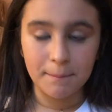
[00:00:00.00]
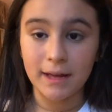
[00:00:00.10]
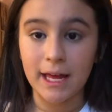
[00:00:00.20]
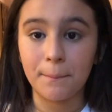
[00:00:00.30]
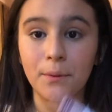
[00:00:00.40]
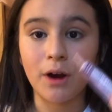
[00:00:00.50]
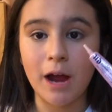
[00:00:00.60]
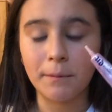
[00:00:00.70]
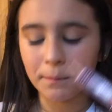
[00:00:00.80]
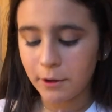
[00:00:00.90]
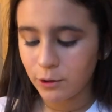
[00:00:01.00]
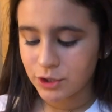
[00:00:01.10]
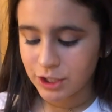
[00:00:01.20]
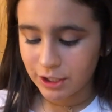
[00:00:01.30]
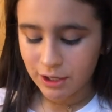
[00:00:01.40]
my primer
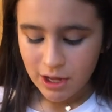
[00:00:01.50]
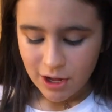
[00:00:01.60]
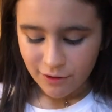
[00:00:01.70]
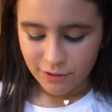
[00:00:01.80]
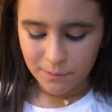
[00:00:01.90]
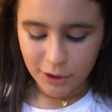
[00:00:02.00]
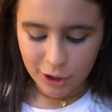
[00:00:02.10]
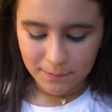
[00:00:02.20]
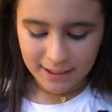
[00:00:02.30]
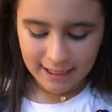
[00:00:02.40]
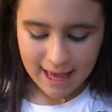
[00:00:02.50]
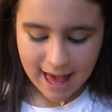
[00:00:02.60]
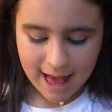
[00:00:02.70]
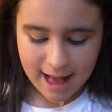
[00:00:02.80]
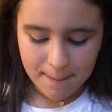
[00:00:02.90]
potion from Urban
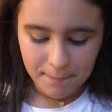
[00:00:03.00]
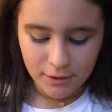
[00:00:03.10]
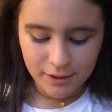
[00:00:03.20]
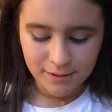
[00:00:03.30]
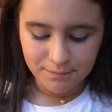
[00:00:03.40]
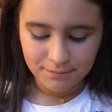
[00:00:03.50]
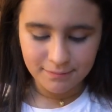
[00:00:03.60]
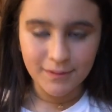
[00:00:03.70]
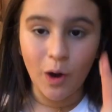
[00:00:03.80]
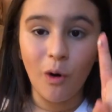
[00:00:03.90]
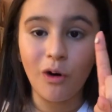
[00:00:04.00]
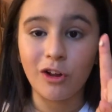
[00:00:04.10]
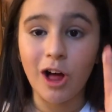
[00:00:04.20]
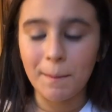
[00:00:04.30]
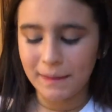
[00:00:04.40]
Decay, put a whole
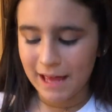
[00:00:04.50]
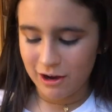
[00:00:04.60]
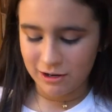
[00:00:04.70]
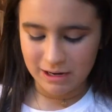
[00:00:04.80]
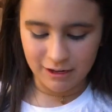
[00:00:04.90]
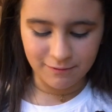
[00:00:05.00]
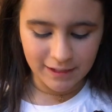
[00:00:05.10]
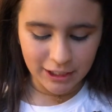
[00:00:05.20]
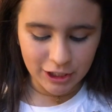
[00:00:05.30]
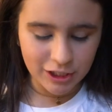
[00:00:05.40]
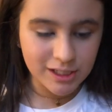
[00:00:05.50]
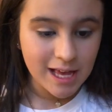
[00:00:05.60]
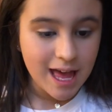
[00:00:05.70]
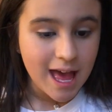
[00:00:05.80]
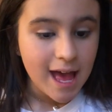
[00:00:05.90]
glob of that on our fingers,
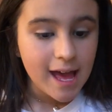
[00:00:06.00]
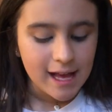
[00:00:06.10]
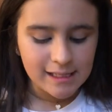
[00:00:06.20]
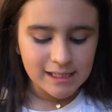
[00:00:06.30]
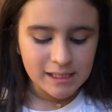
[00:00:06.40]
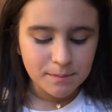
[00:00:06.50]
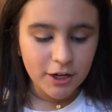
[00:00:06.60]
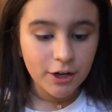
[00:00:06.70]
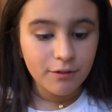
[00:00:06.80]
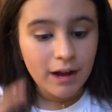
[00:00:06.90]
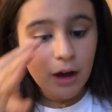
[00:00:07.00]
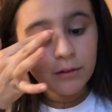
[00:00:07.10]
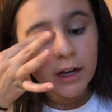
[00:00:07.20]
and smear it around.